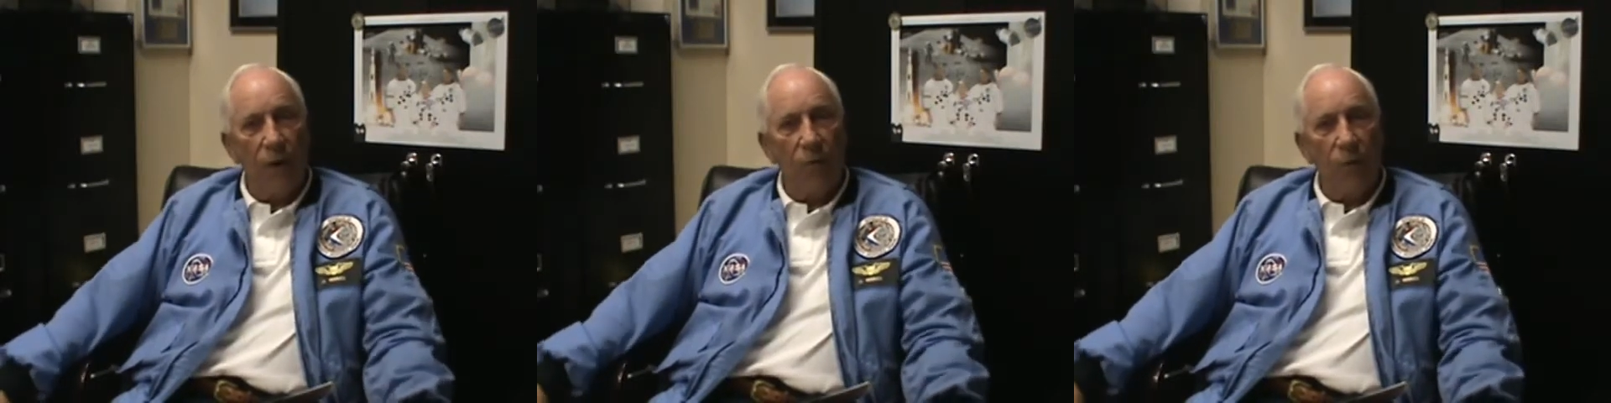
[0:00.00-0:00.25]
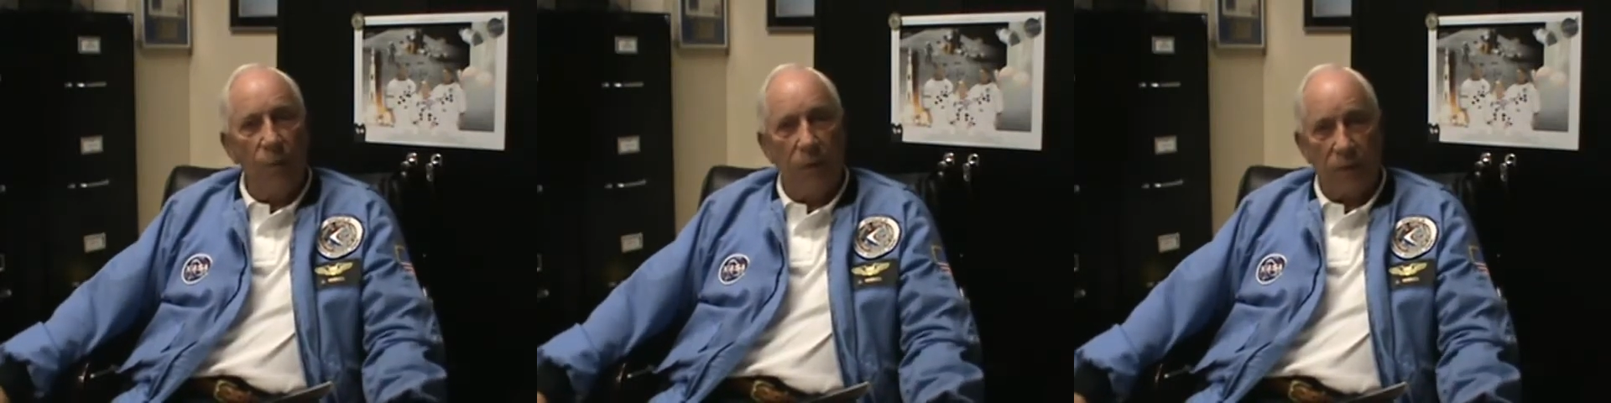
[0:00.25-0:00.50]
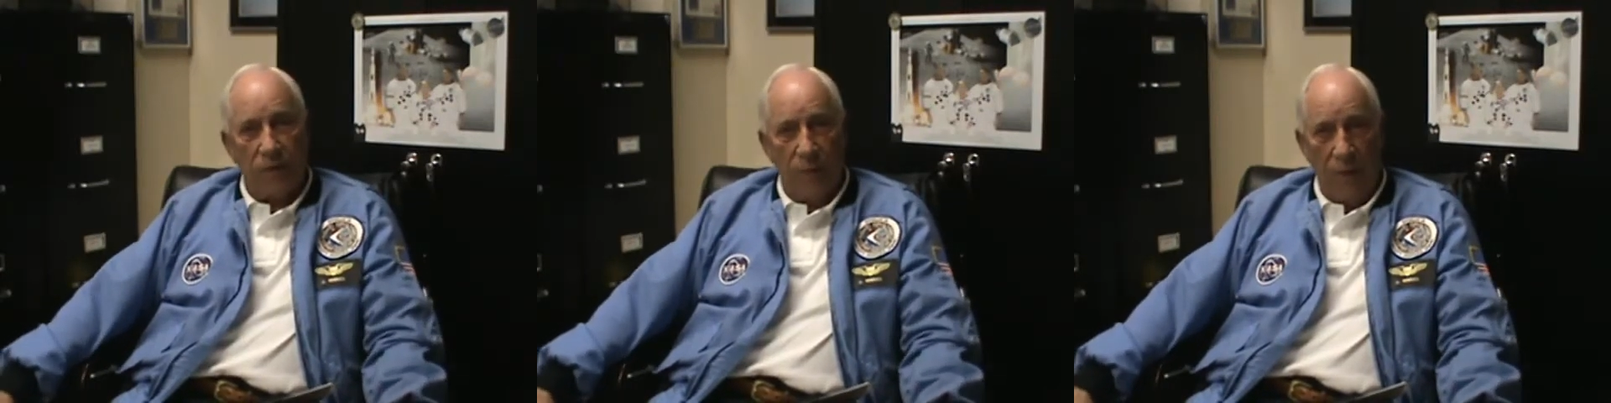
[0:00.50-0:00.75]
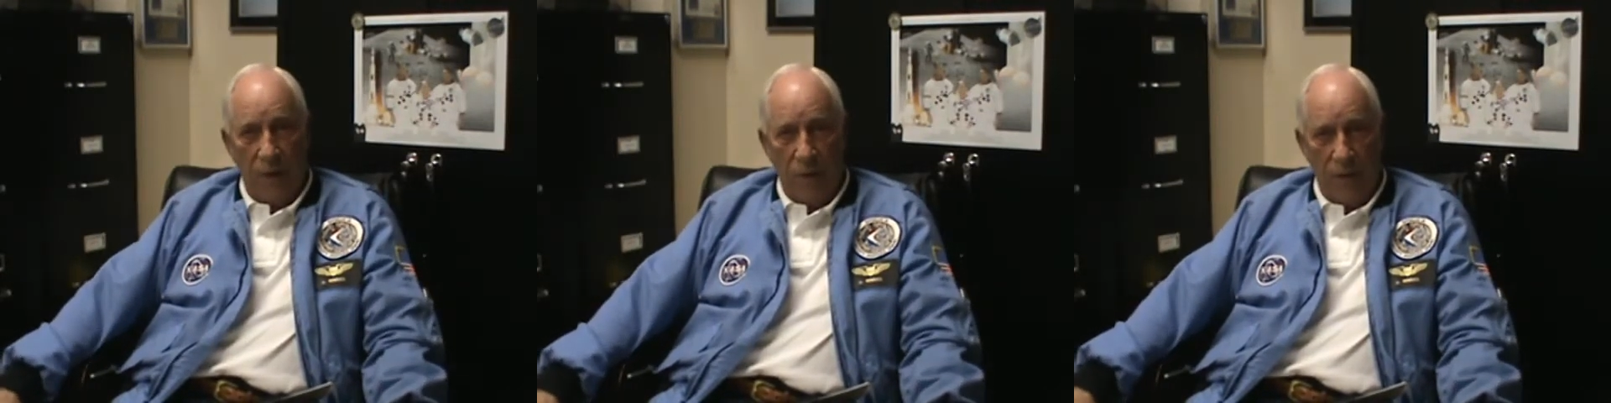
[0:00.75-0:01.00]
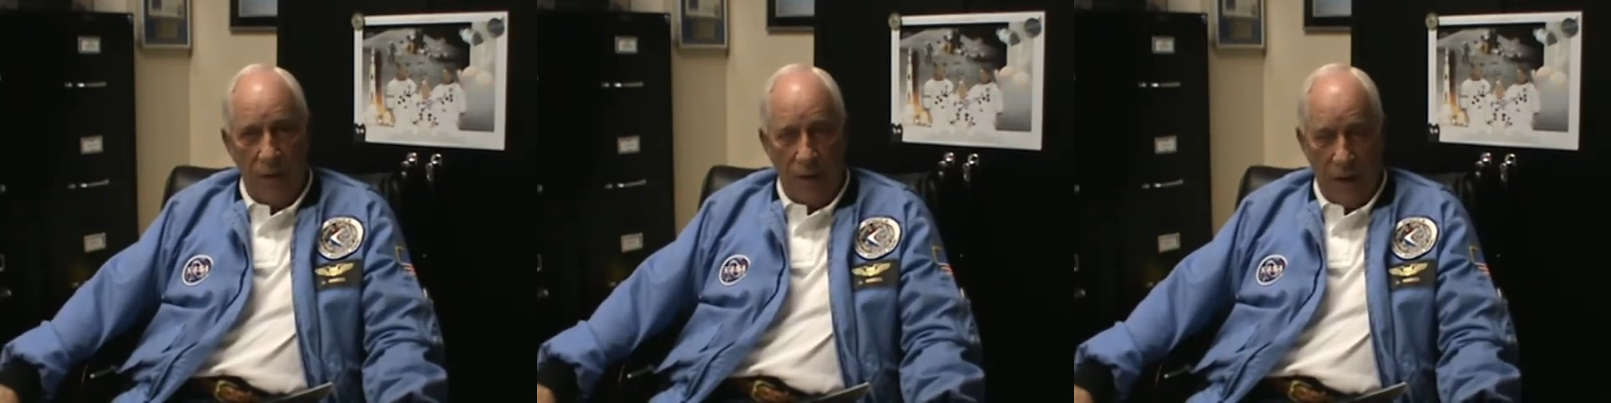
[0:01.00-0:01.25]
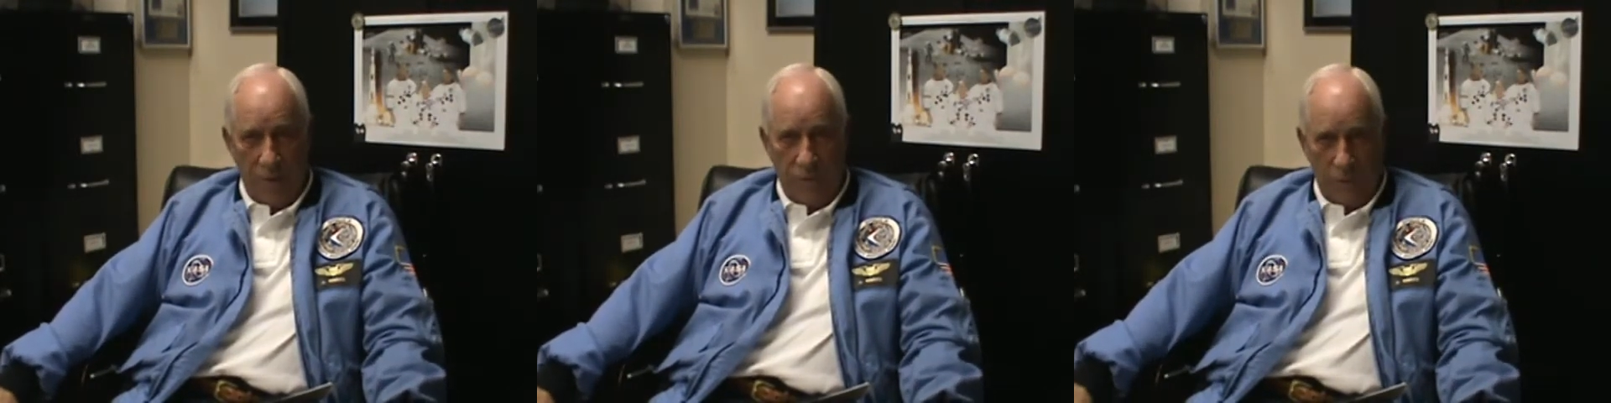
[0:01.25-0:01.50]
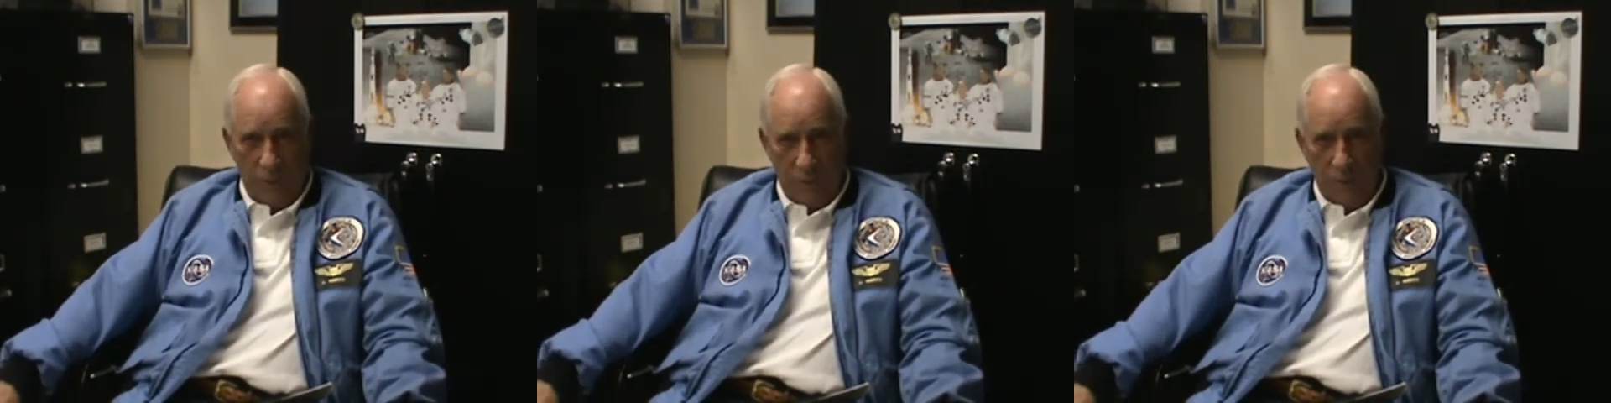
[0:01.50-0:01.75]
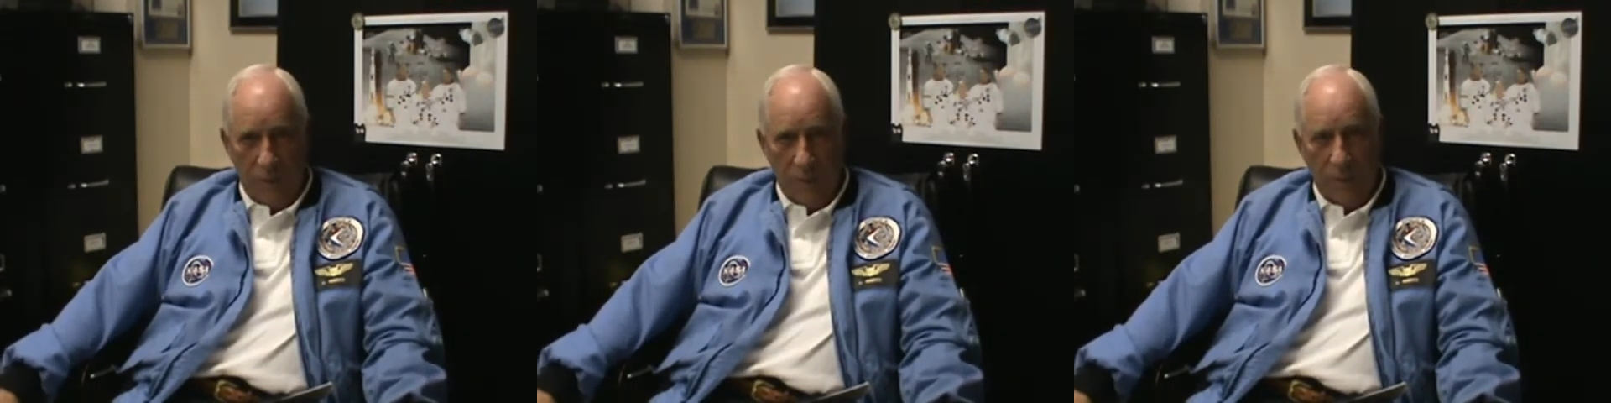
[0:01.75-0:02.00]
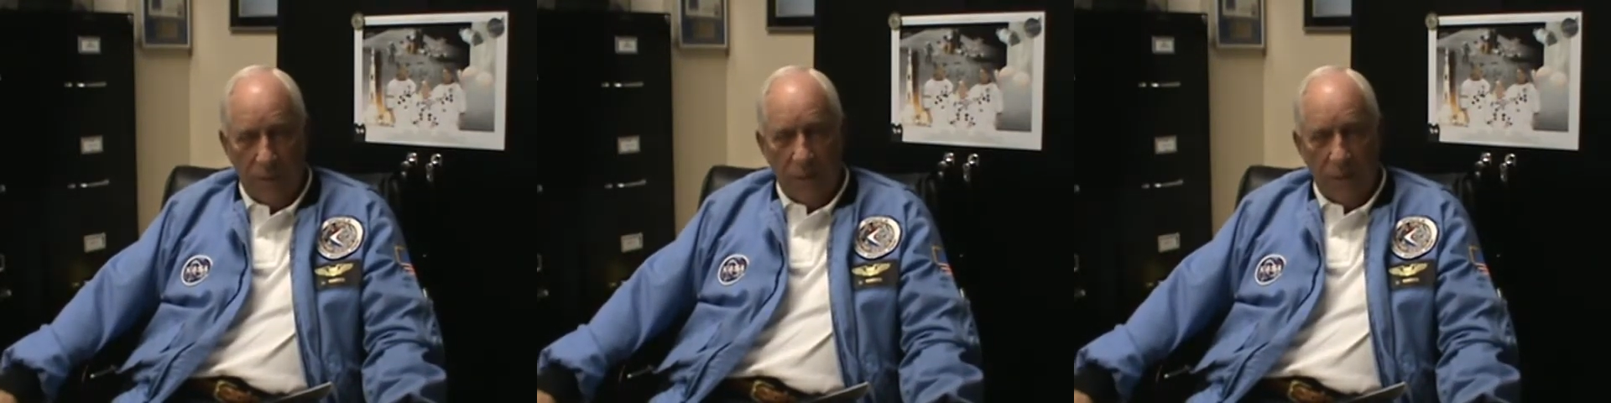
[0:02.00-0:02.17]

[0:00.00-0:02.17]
I would have picked somebody who had not flown,